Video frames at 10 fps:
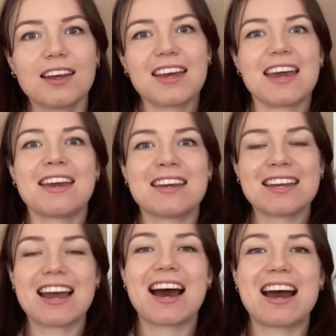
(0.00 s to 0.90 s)

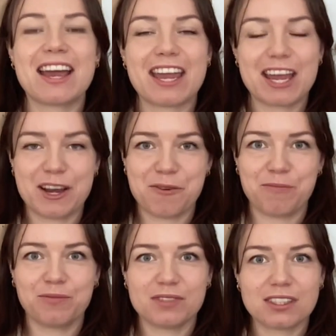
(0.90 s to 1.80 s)
Hey, I
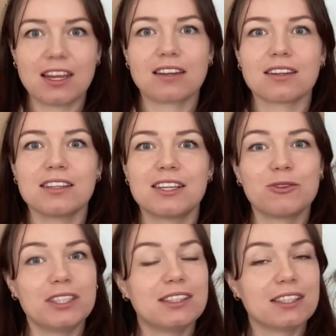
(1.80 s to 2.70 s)
am Sandra
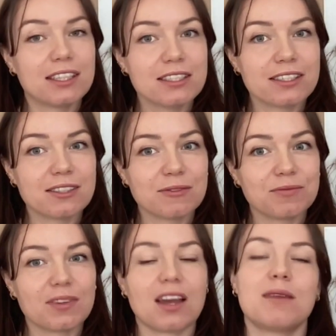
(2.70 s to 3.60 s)
Nicoline Nielsen.
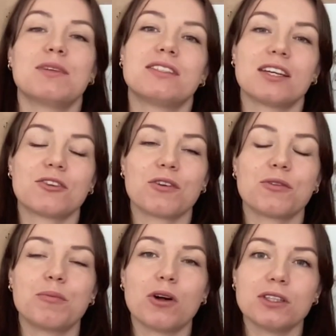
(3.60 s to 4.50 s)
I'm a
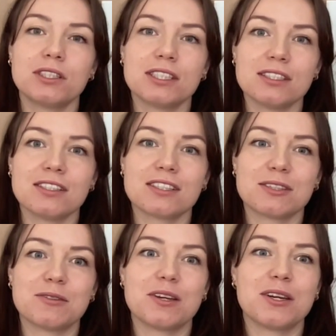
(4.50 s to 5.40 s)
techno-anthropologist
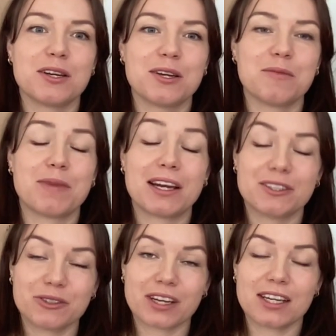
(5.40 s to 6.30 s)
by
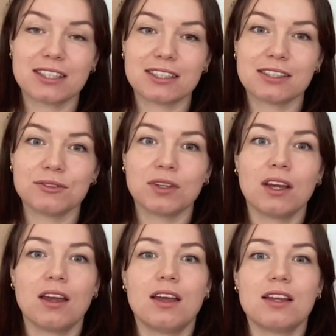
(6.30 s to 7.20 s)
education.
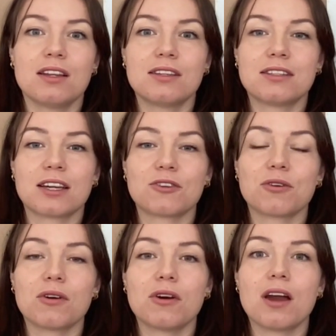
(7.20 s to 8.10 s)

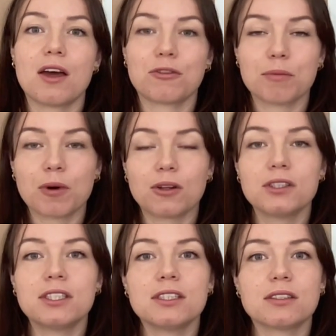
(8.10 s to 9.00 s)

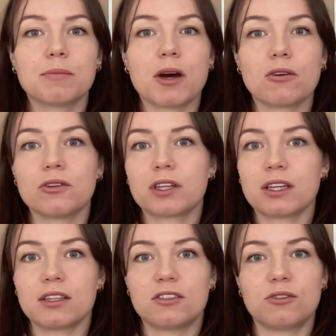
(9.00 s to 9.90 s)
Techno-anthropology is about looking
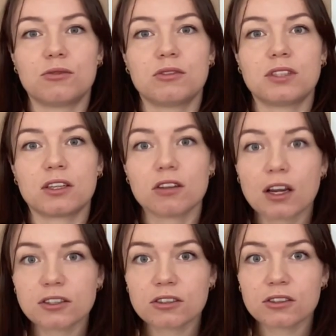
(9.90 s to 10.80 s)
into
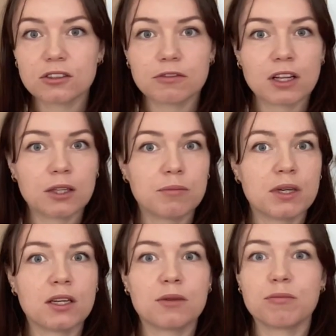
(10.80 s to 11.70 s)
technological
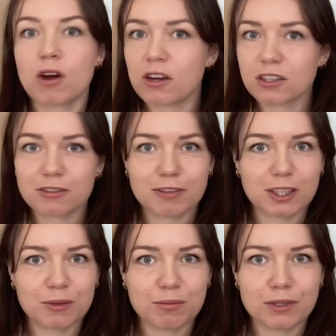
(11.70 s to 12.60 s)
development, product
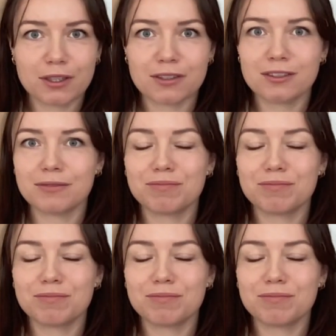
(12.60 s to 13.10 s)
development,